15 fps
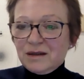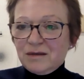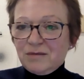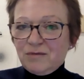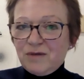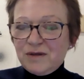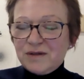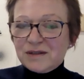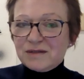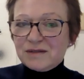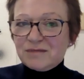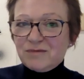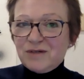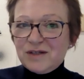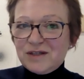once
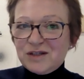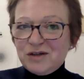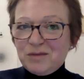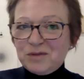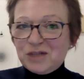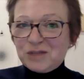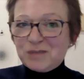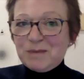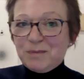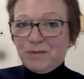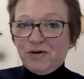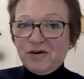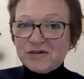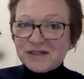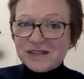the object's been
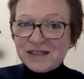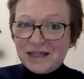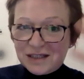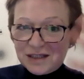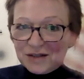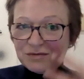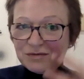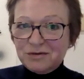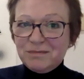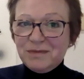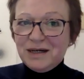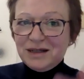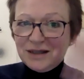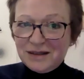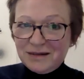processed through
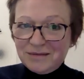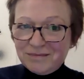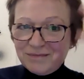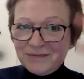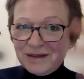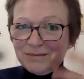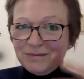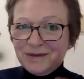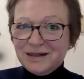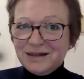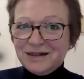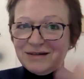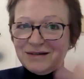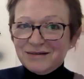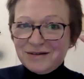
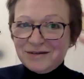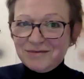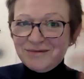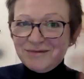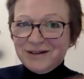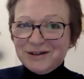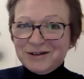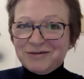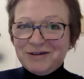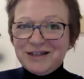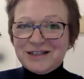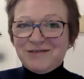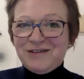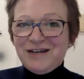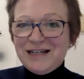my you know,
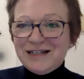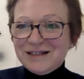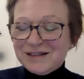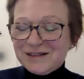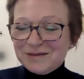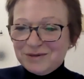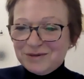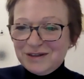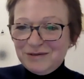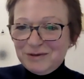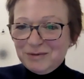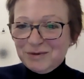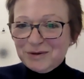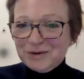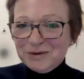creative lens or whatever you
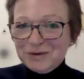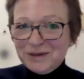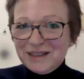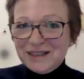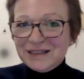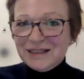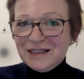would call it.